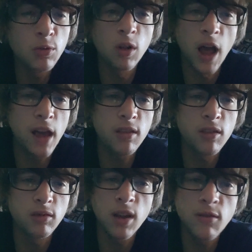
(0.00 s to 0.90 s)
class,
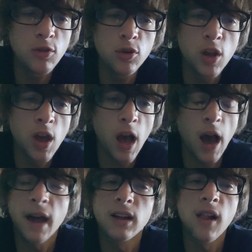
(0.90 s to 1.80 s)
never
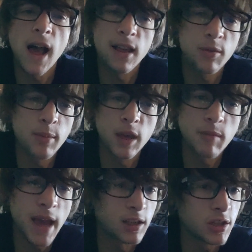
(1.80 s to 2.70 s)
high class big
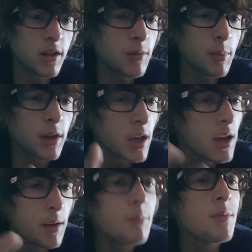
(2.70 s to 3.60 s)
mansions, but
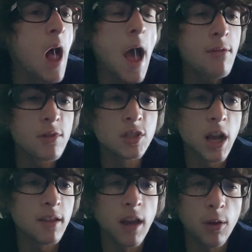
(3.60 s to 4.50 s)
average
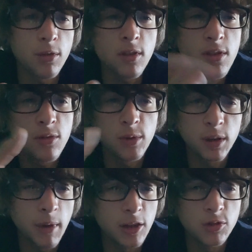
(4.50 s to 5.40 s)
size houses, 3
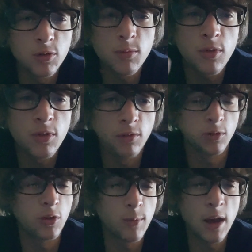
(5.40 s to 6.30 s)
bedrooms,
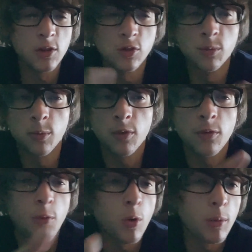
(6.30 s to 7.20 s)
2 bedrooms,
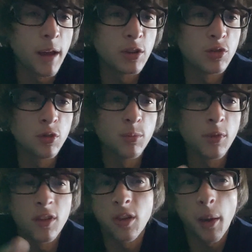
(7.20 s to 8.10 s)
4 bedrooms
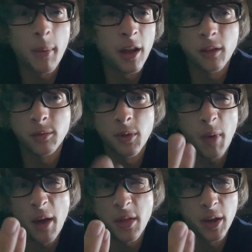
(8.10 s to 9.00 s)
is I
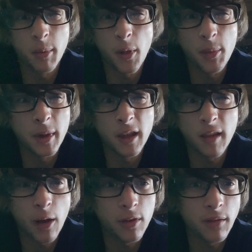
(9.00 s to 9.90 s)
think about the biggest
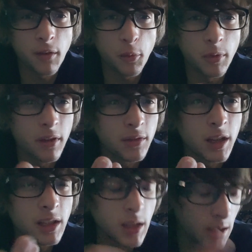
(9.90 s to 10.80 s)
house I've ever lived in.